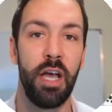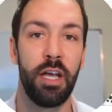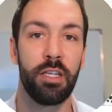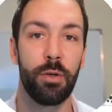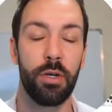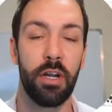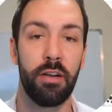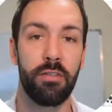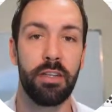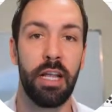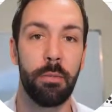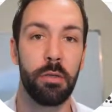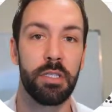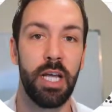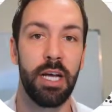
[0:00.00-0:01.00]
so I don't have to
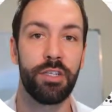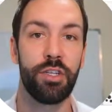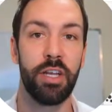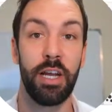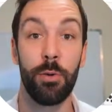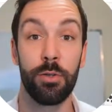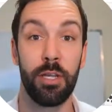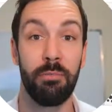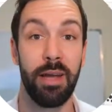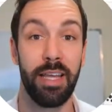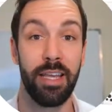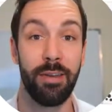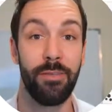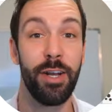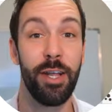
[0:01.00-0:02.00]
double touch it, and also
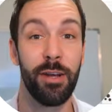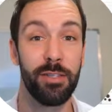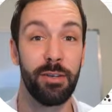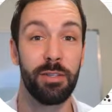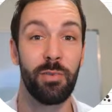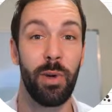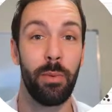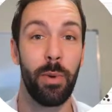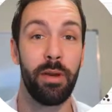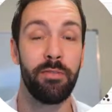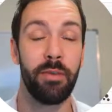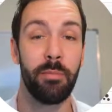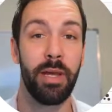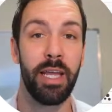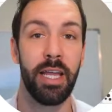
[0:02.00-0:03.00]
making a video, so it's win-win for
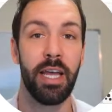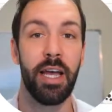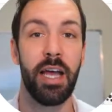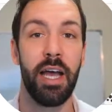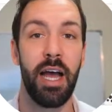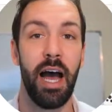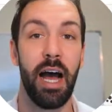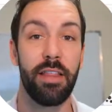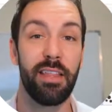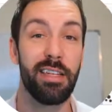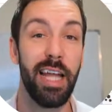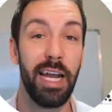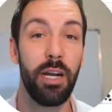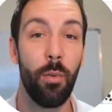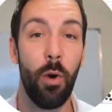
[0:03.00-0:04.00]
me. The
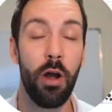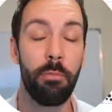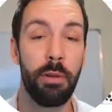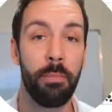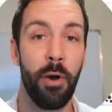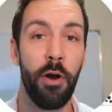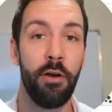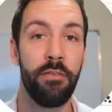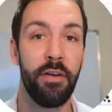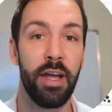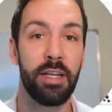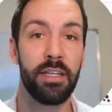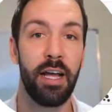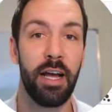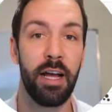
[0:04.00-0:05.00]
data won't be
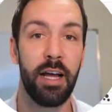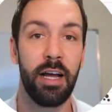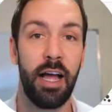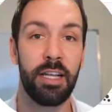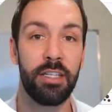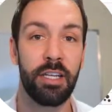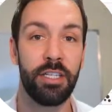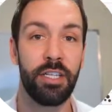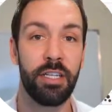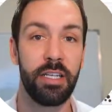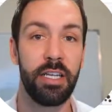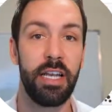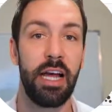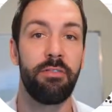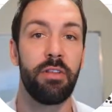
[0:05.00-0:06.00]
perfect, as I did
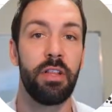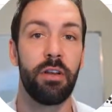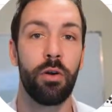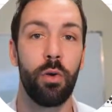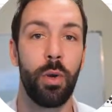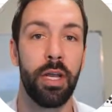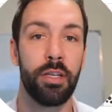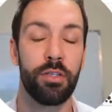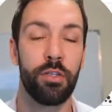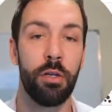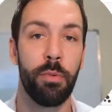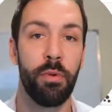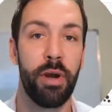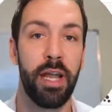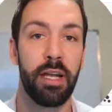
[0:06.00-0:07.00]
have a little quick
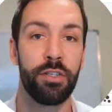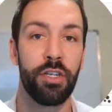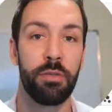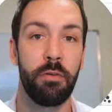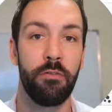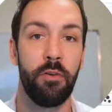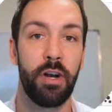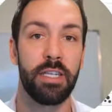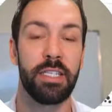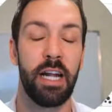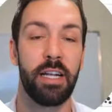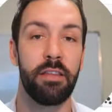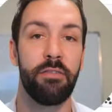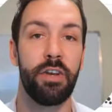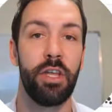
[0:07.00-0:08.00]
snoop around just before I
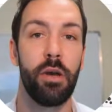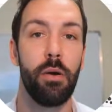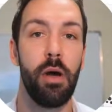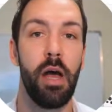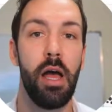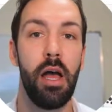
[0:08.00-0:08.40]
started the video,